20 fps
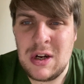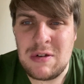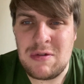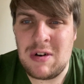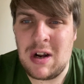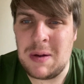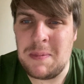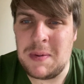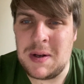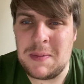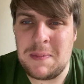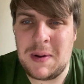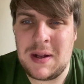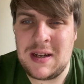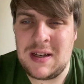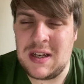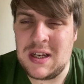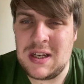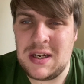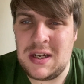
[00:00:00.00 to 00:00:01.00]

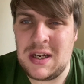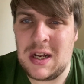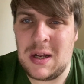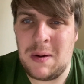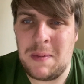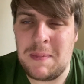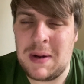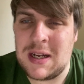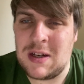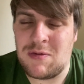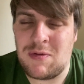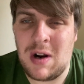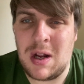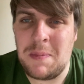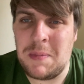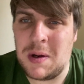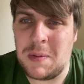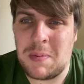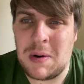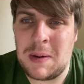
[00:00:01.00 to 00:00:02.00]
it makes
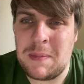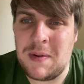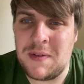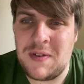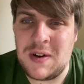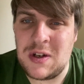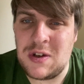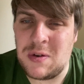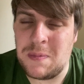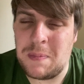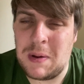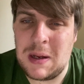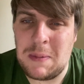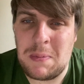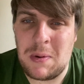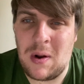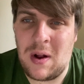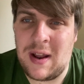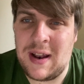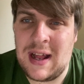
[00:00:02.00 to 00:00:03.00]
Roman Abramovich and
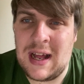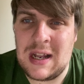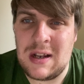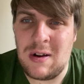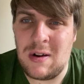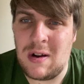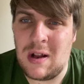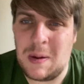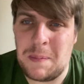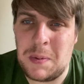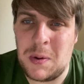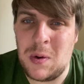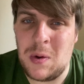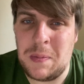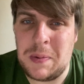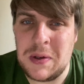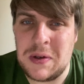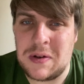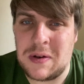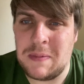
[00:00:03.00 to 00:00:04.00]
people like that look like
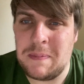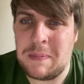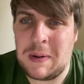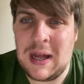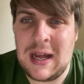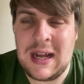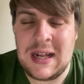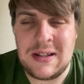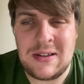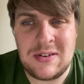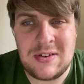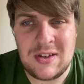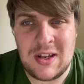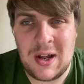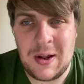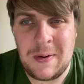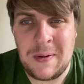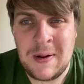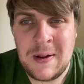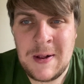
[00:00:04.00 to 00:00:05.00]
paupers compared.
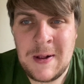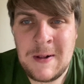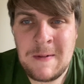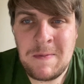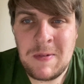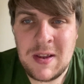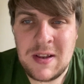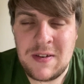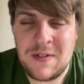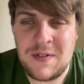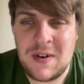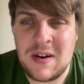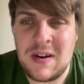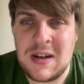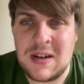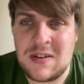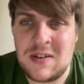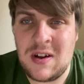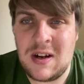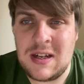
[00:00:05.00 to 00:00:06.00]
So it's a very
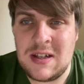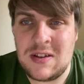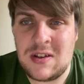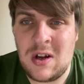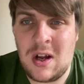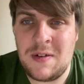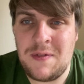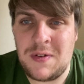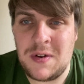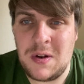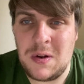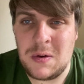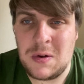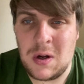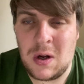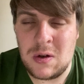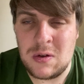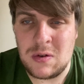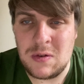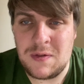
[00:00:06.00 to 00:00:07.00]
exciting time for
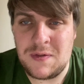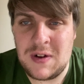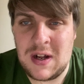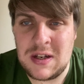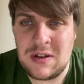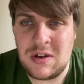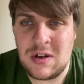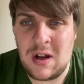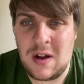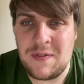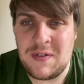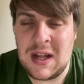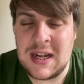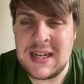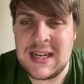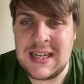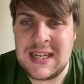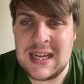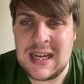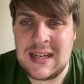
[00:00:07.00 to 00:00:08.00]
Newcastle fans. If they
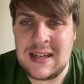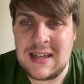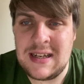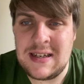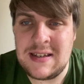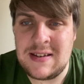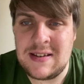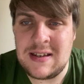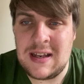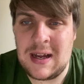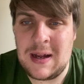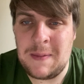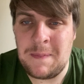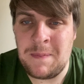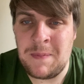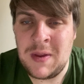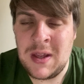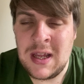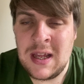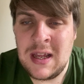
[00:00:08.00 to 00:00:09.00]
can get
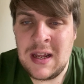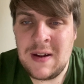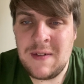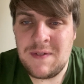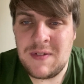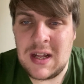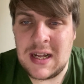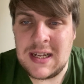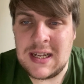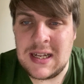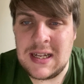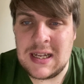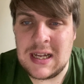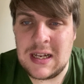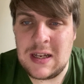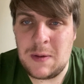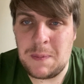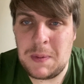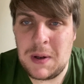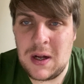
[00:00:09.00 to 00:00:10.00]

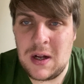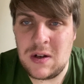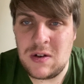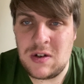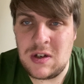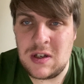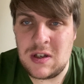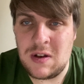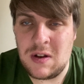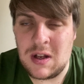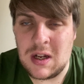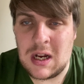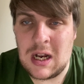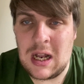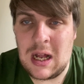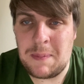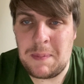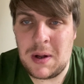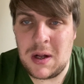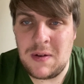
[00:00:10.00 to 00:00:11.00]
this purchase of the
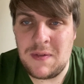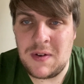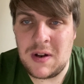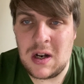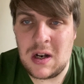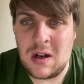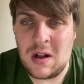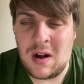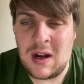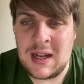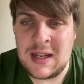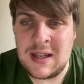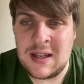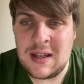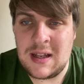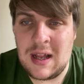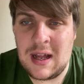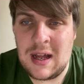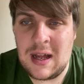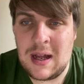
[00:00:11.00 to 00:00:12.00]
club over the line,